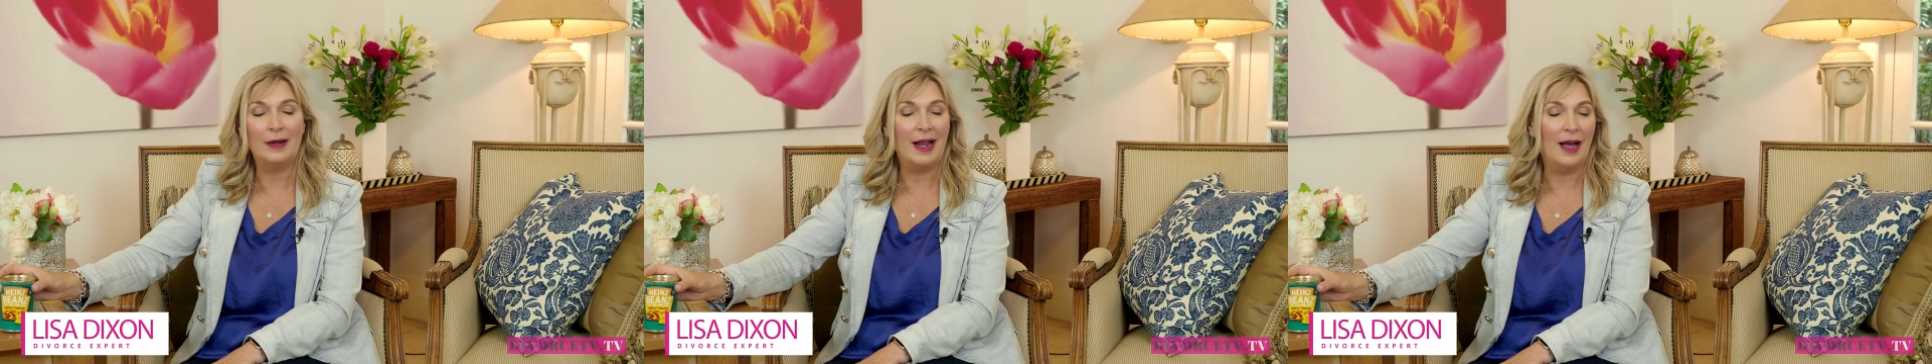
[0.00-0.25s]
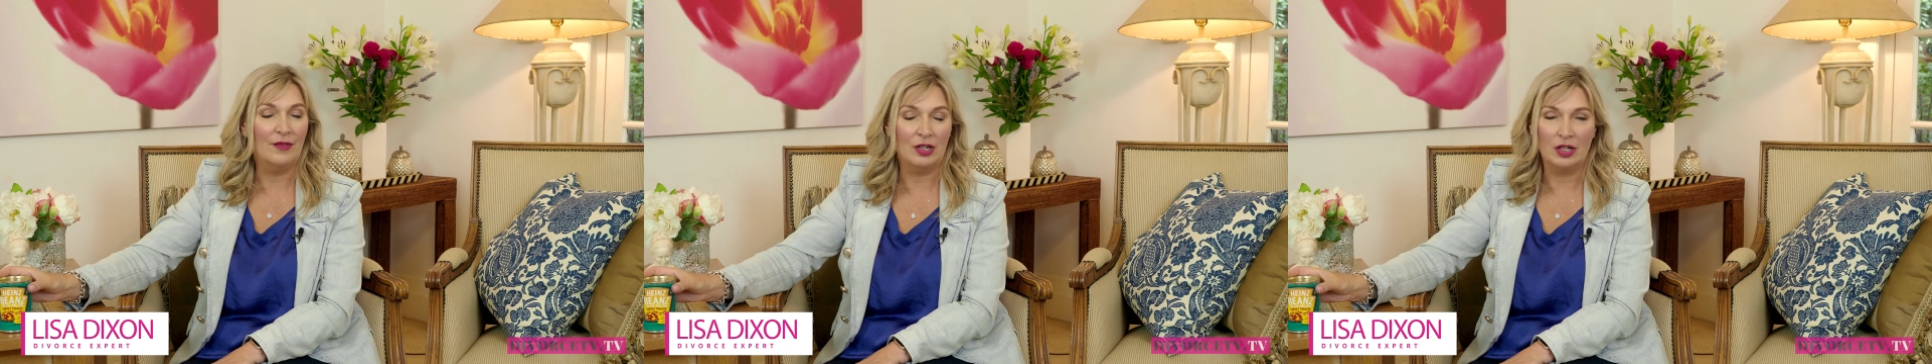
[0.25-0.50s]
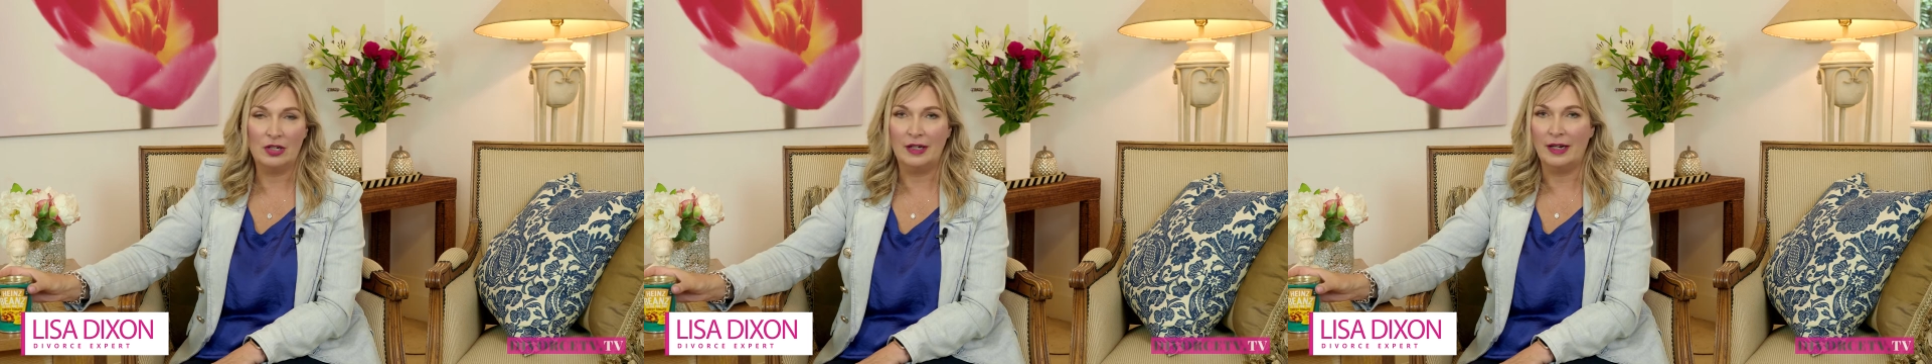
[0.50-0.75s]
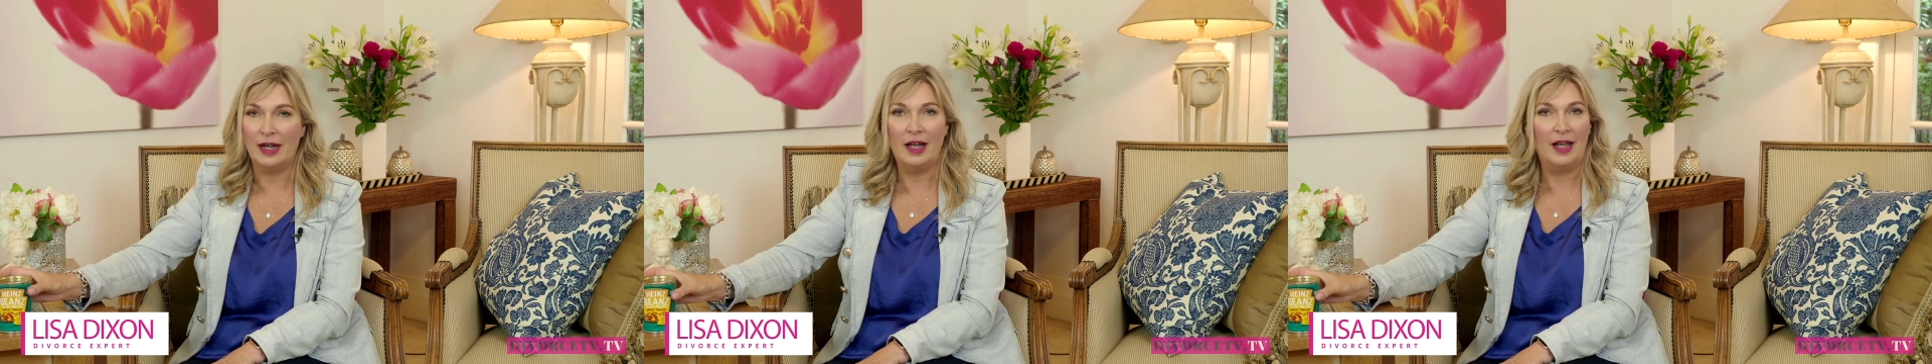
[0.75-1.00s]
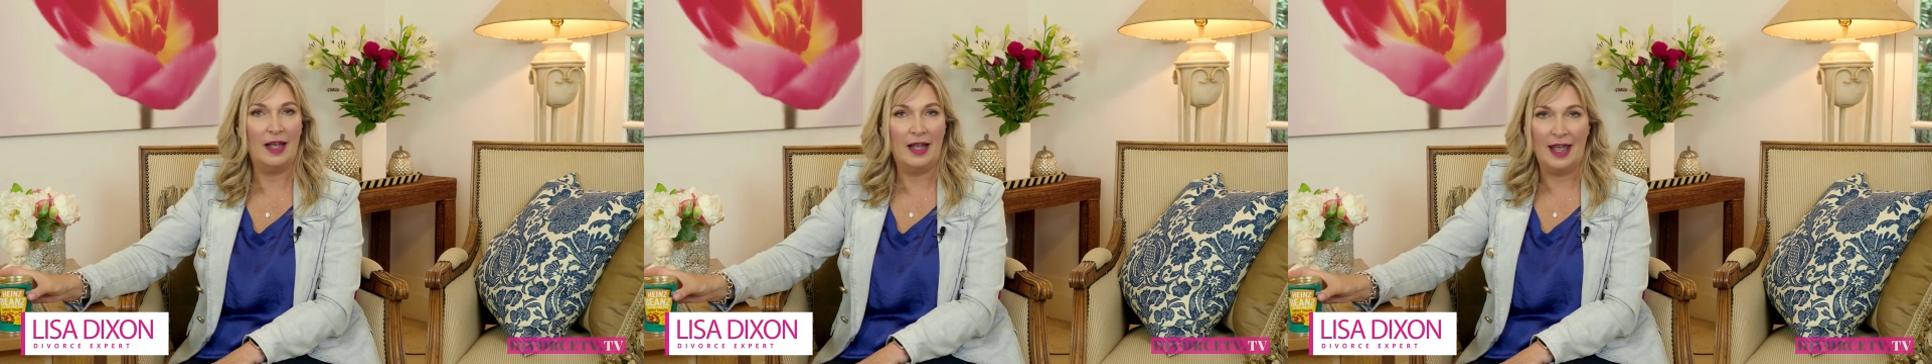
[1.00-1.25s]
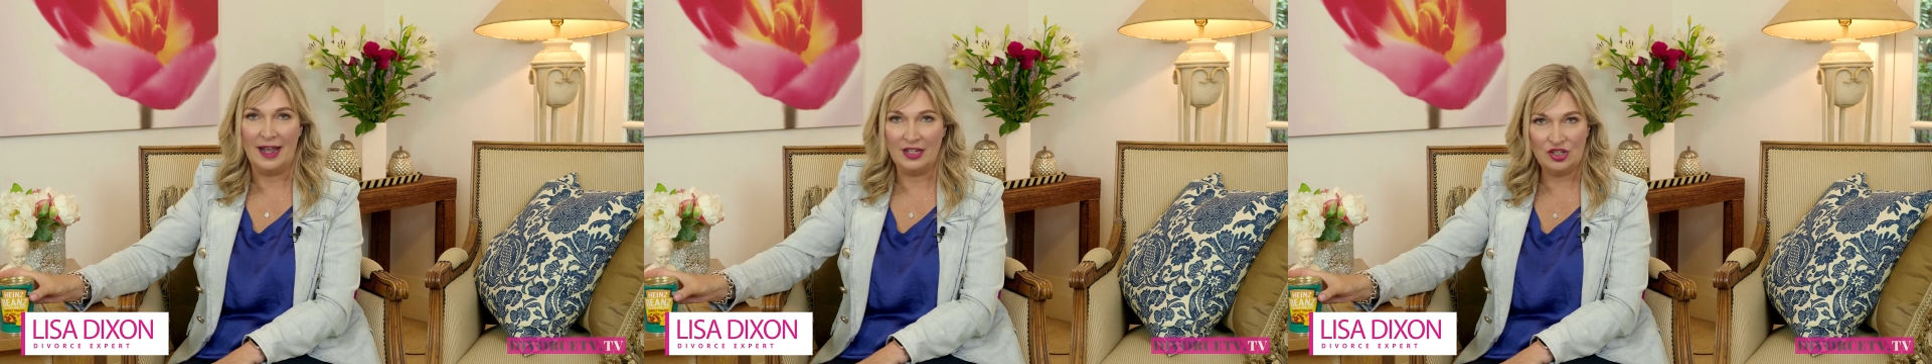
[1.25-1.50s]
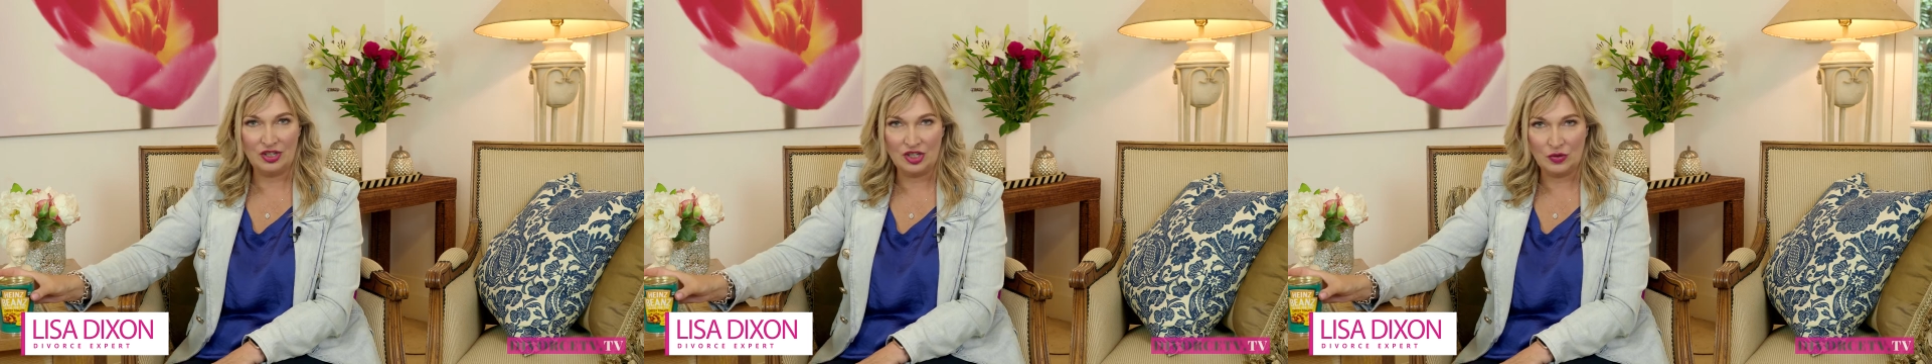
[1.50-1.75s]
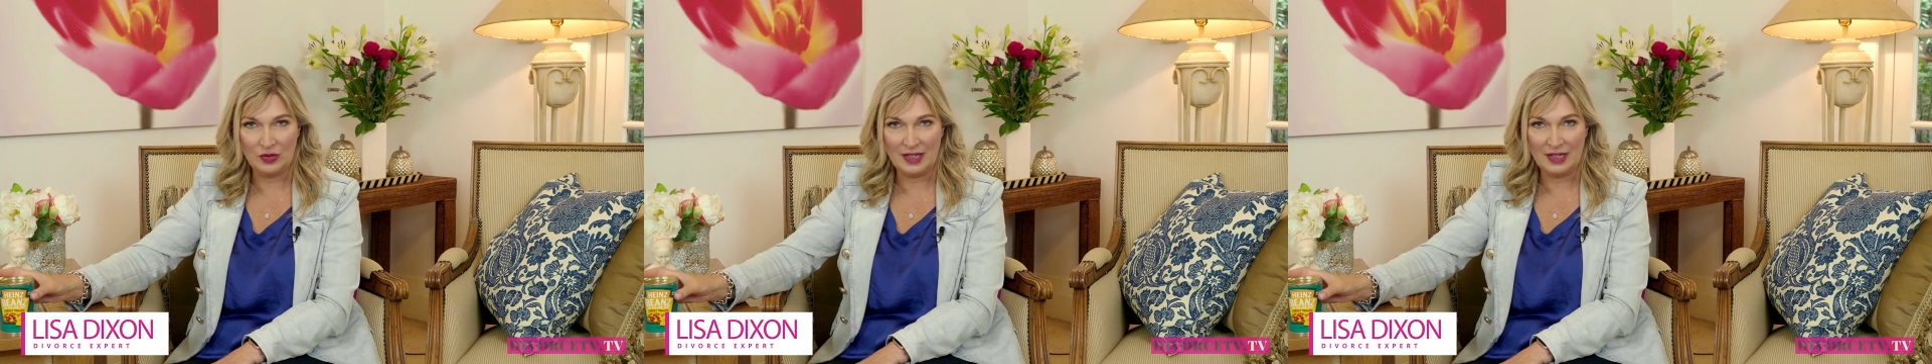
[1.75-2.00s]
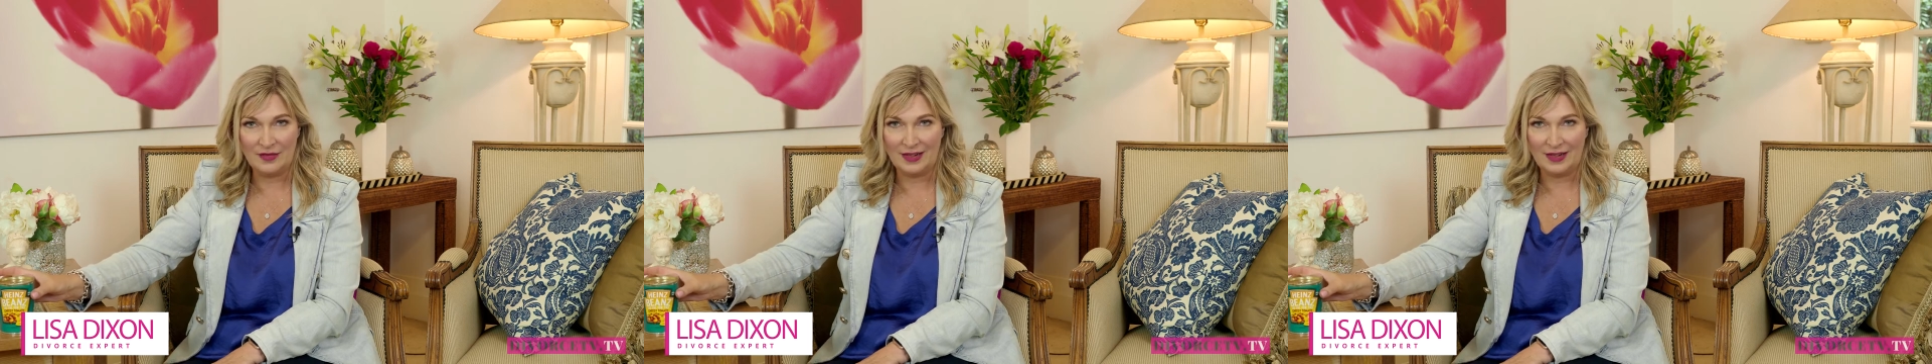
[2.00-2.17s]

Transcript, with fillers: and have a look at extra sources of